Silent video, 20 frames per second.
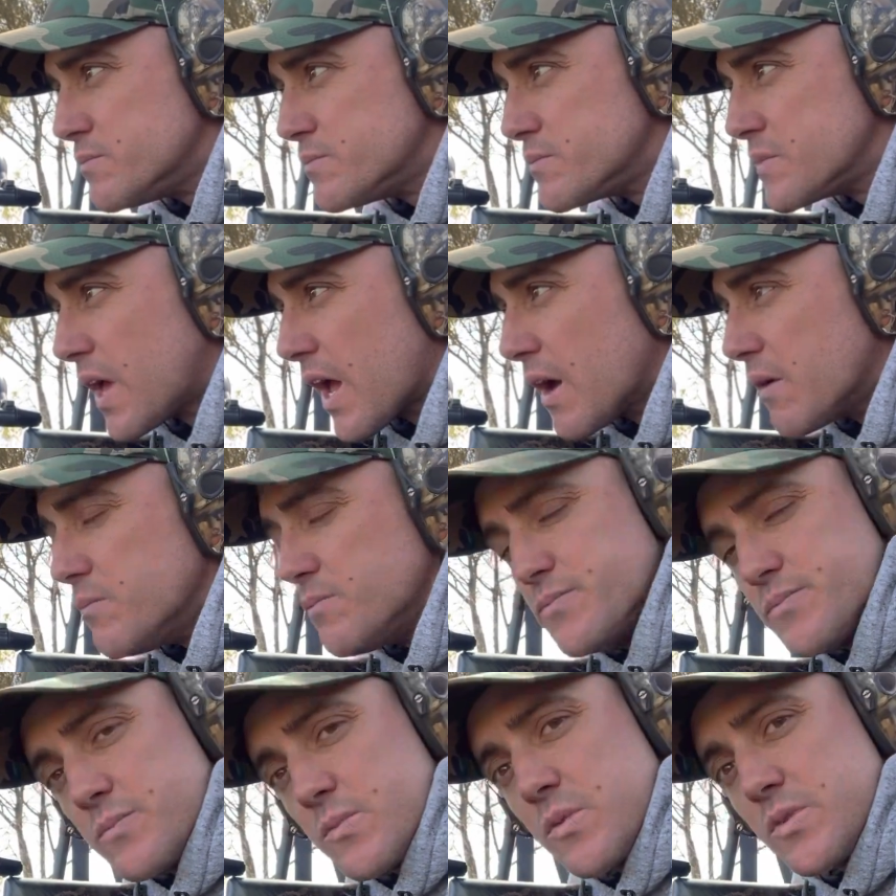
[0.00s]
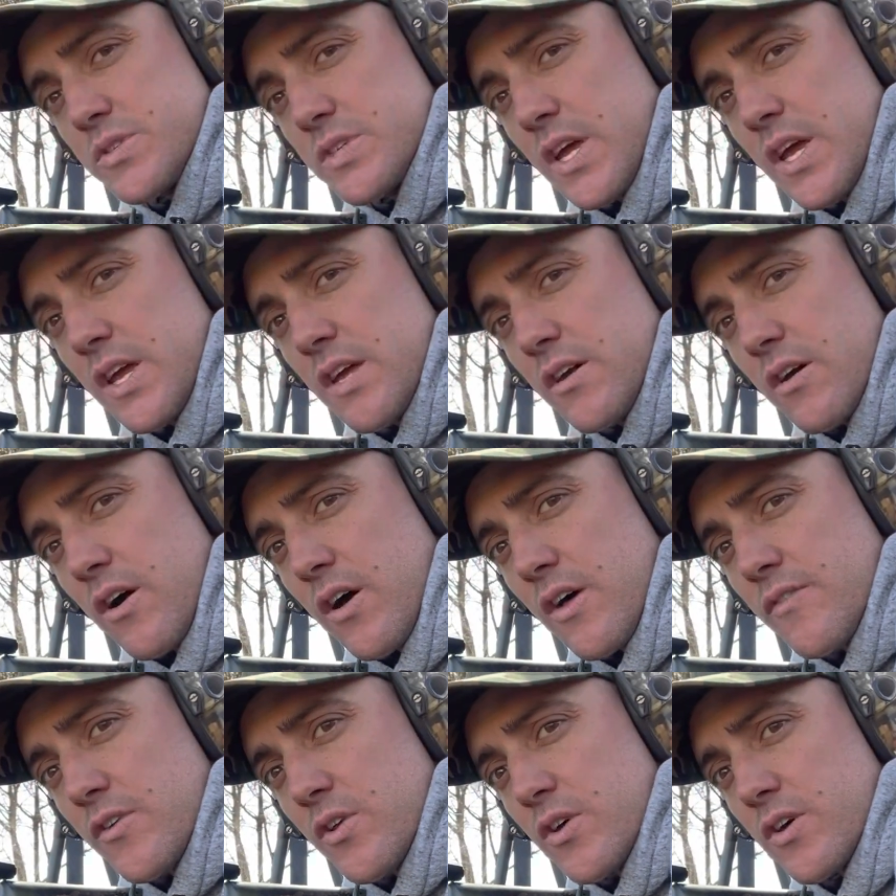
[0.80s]
Yeah, we'll see. I'll
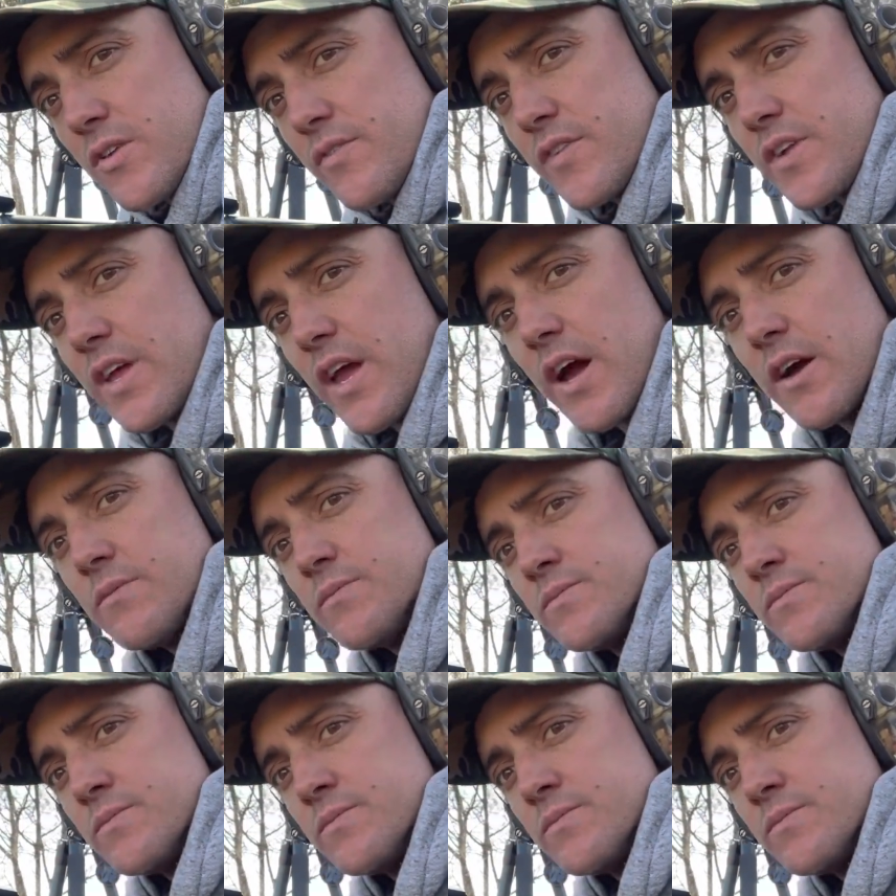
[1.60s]
have a look at the video.